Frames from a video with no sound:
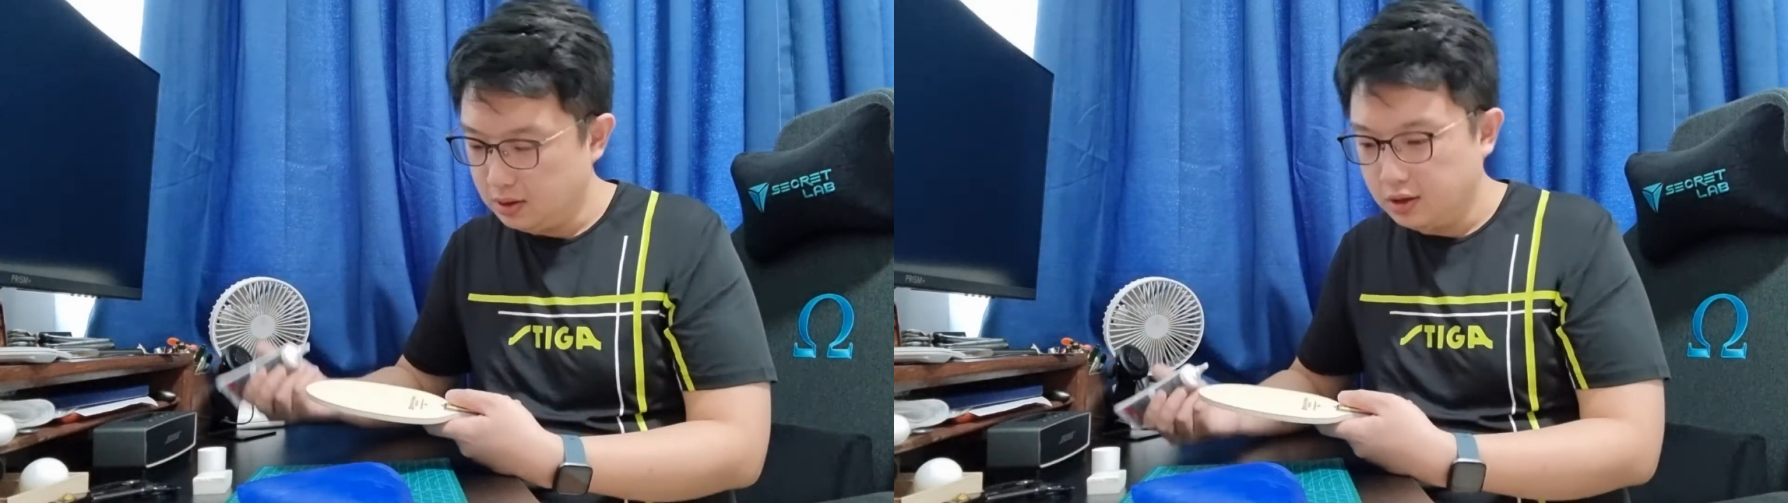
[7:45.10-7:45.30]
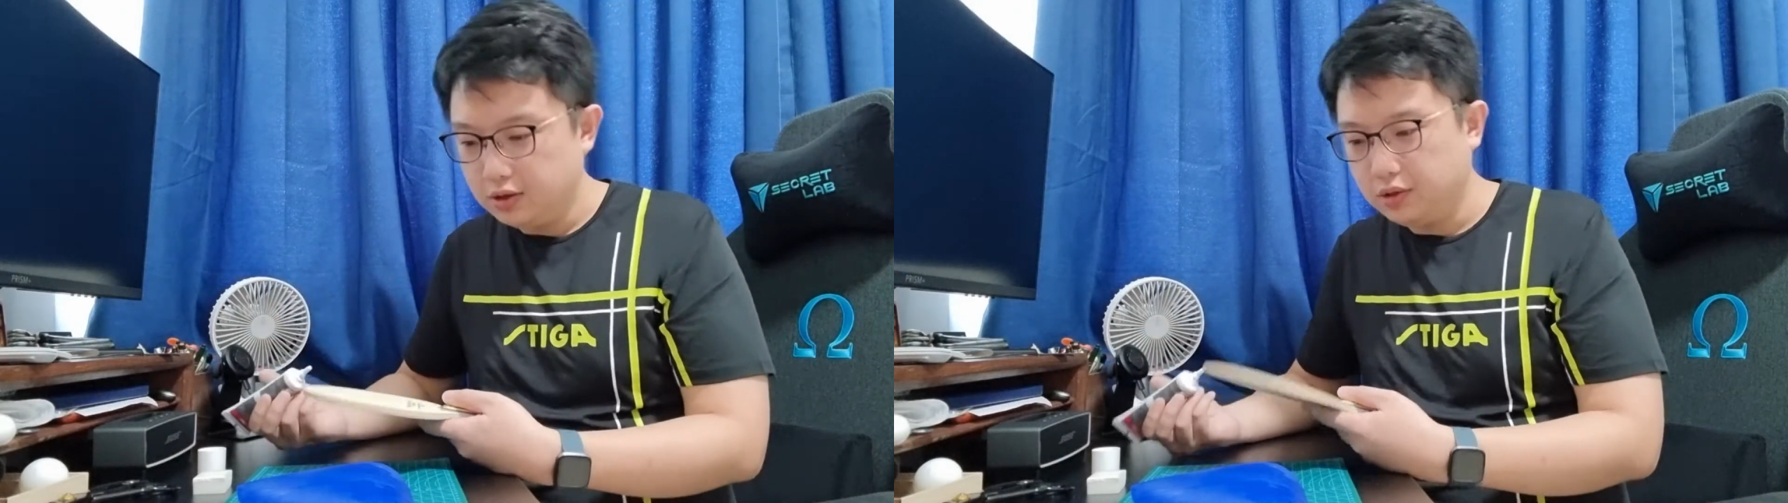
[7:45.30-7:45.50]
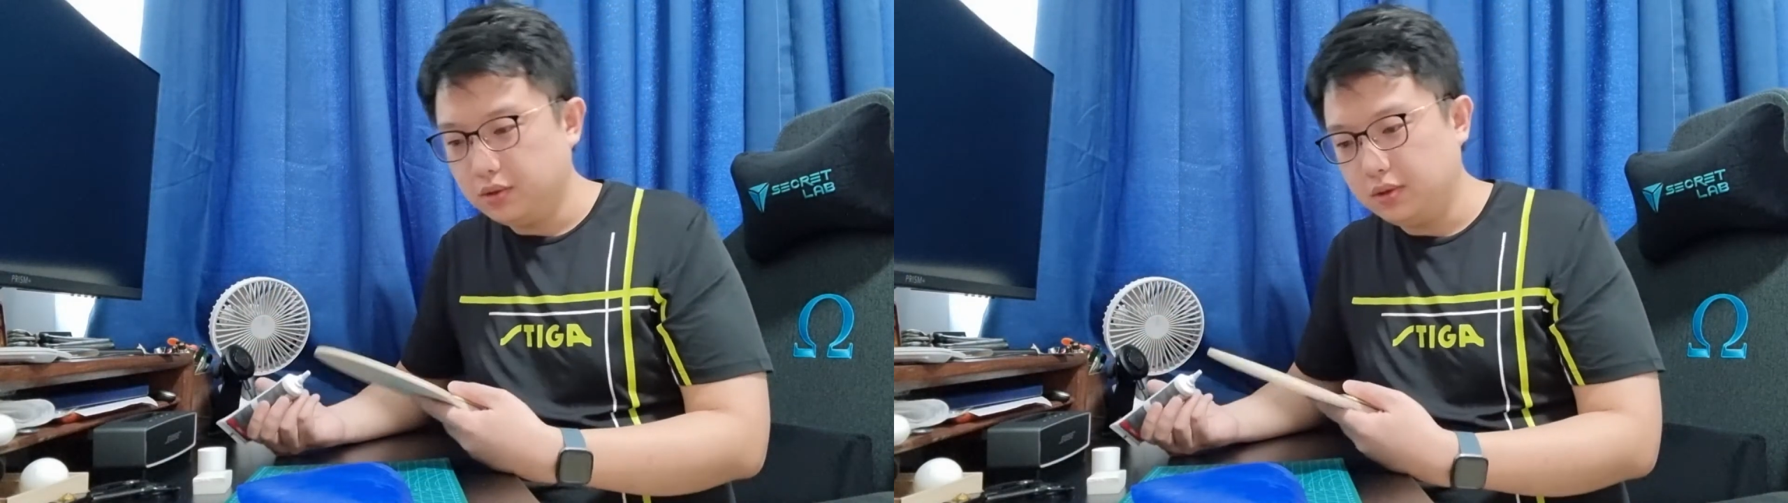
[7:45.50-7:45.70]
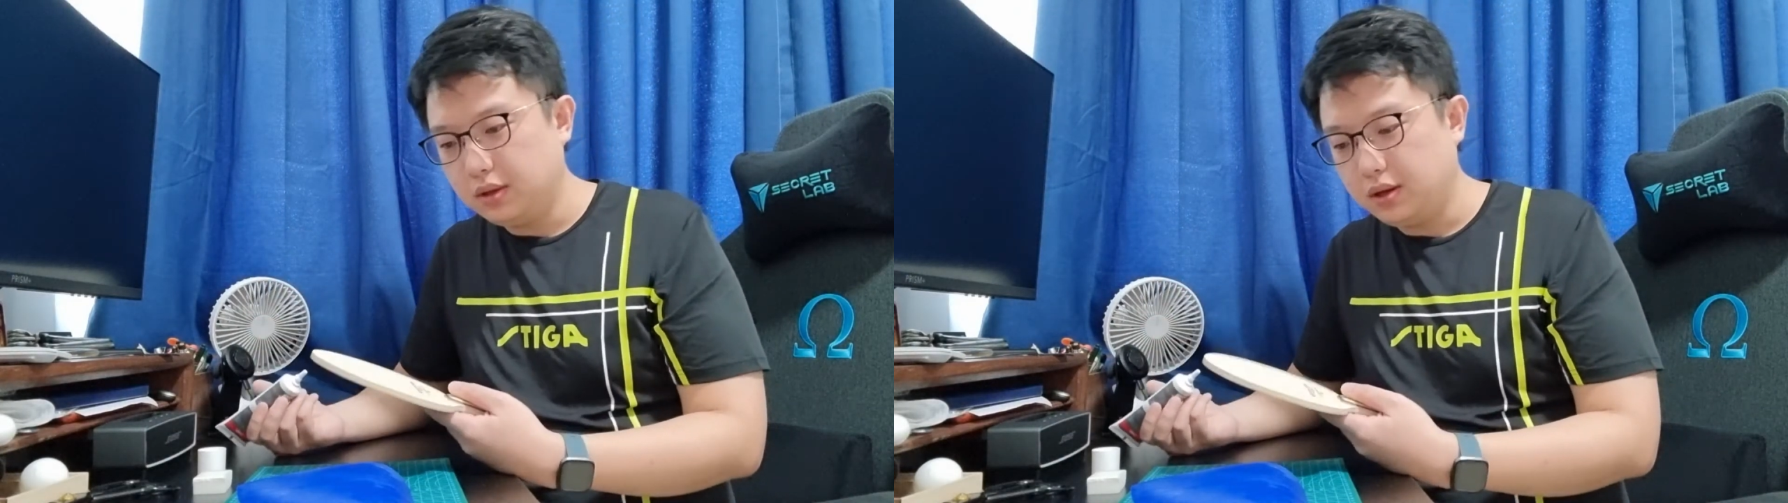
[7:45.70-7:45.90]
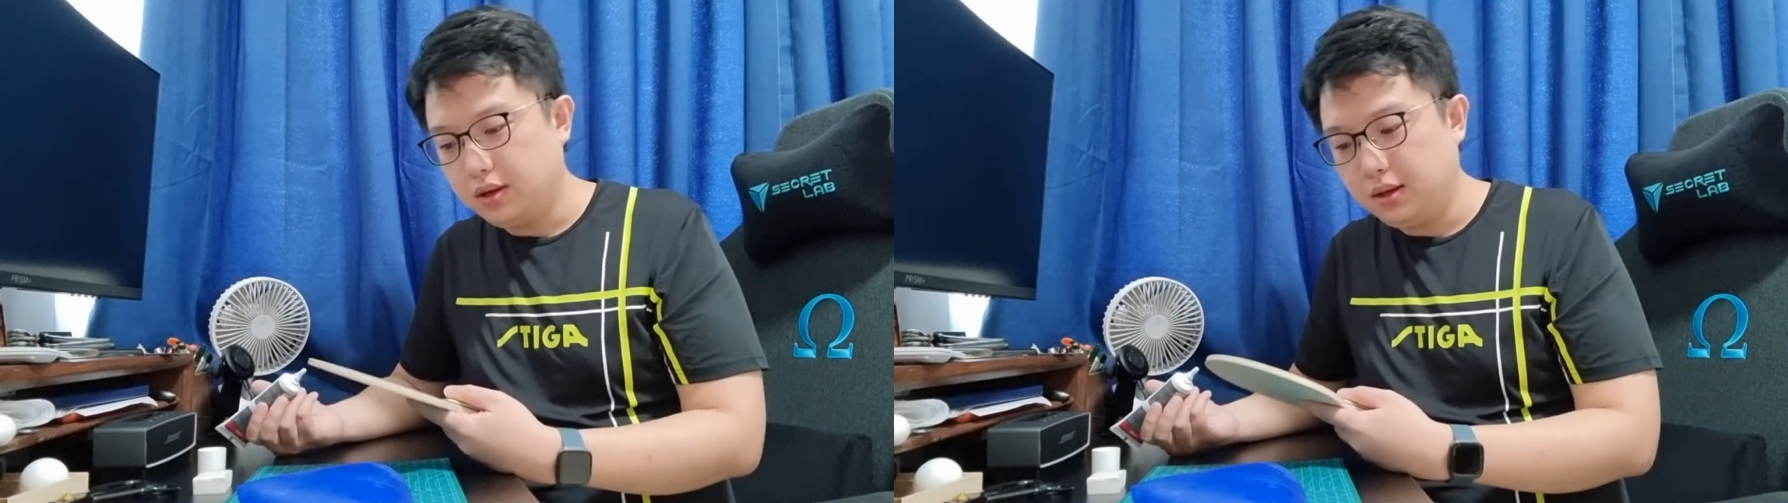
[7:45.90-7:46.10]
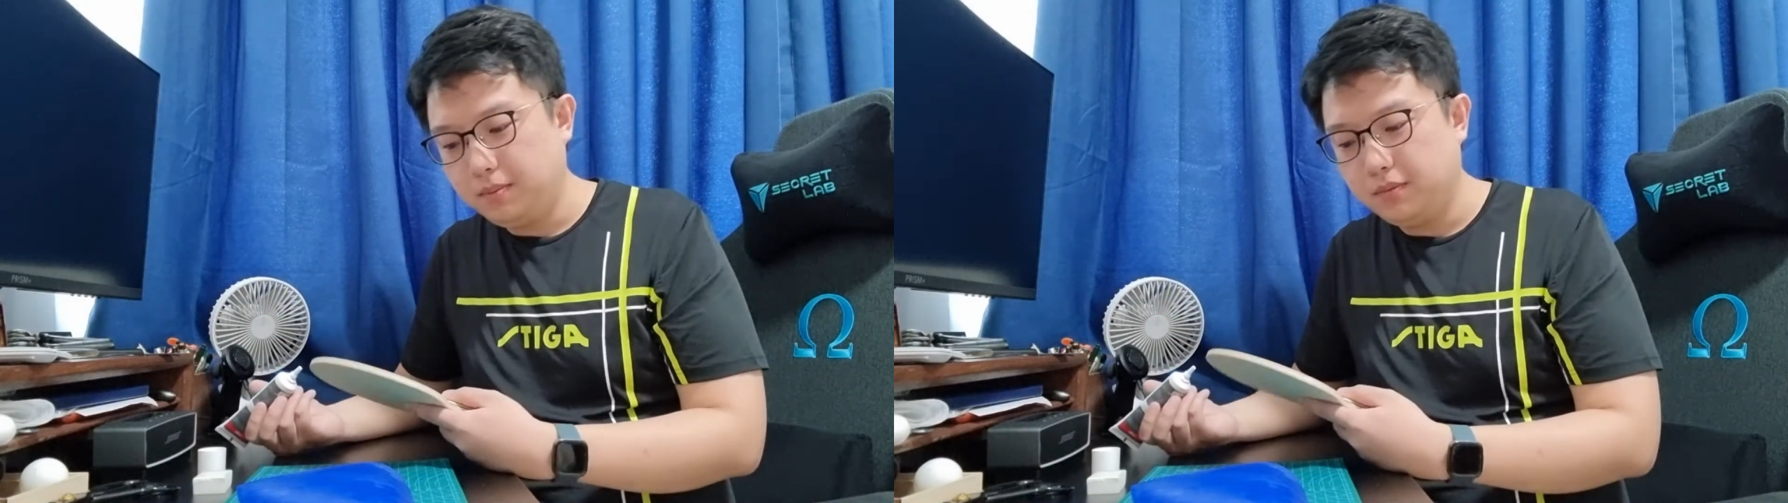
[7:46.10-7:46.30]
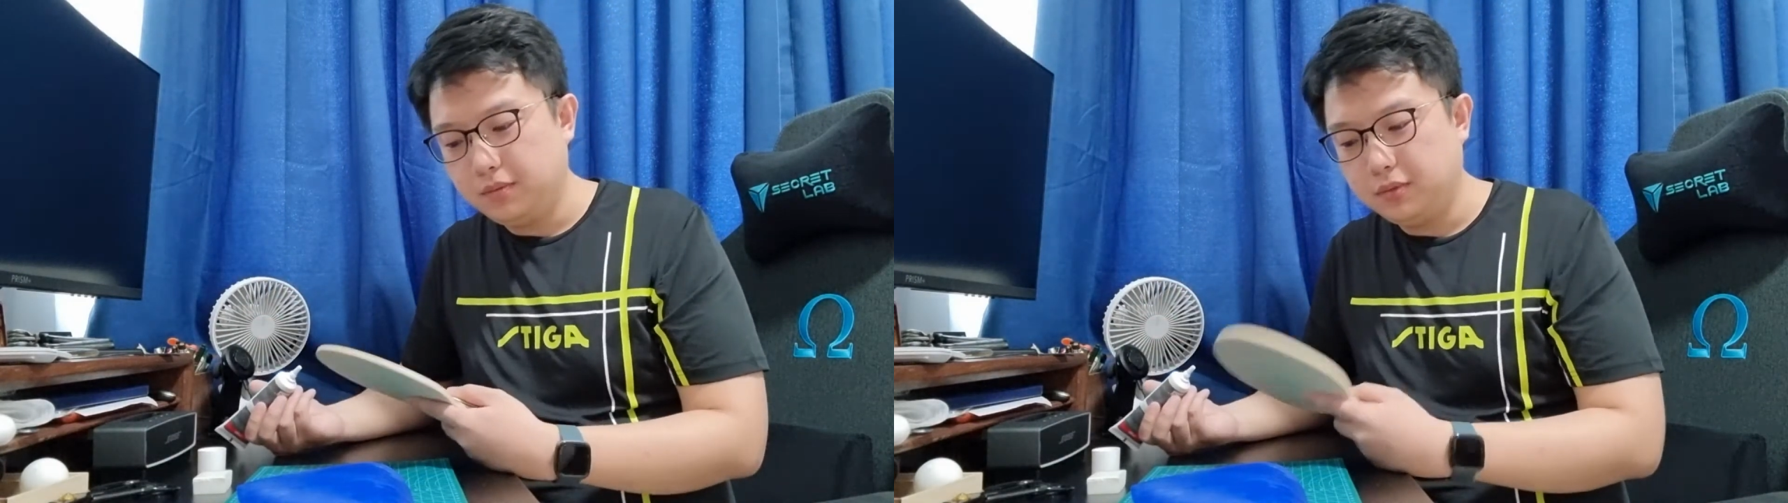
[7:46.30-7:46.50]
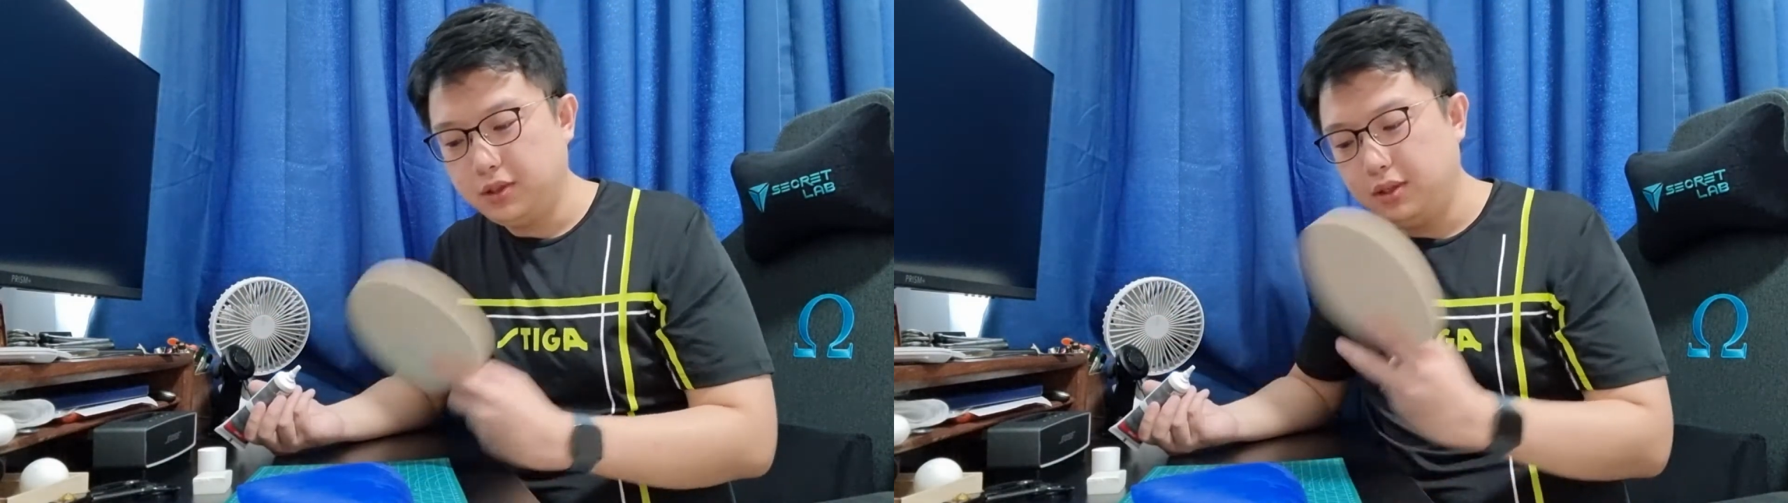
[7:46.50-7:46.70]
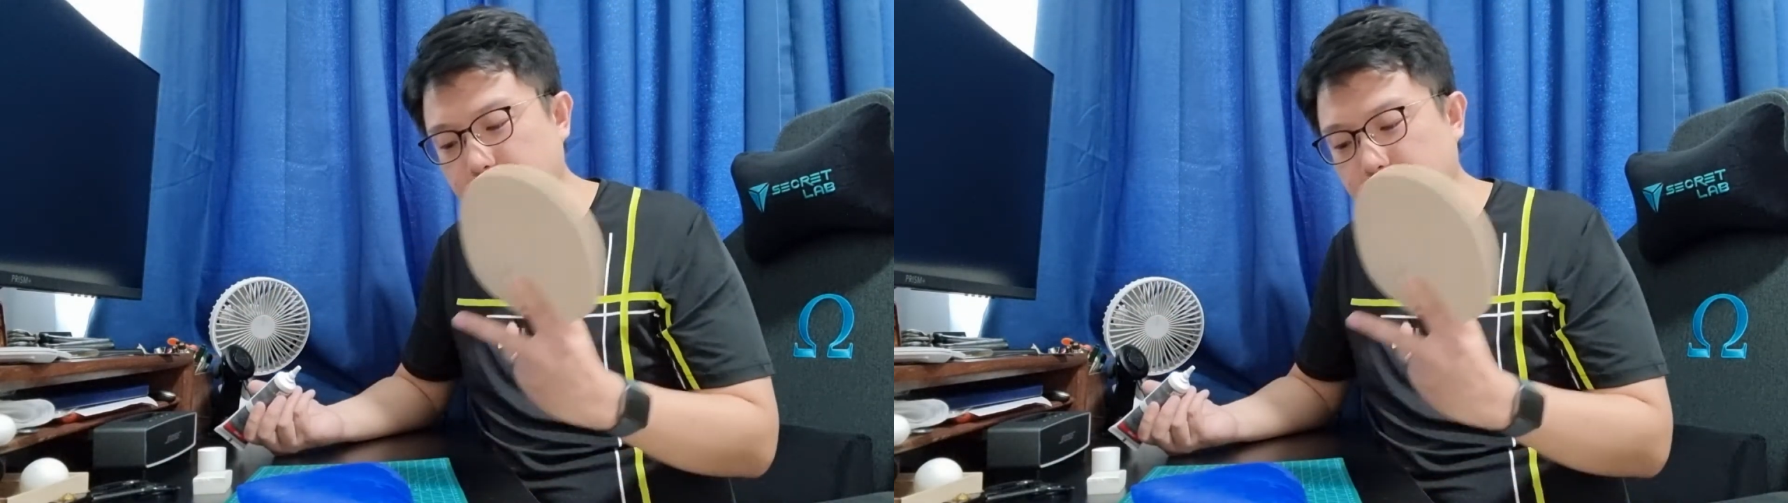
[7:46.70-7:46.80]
So since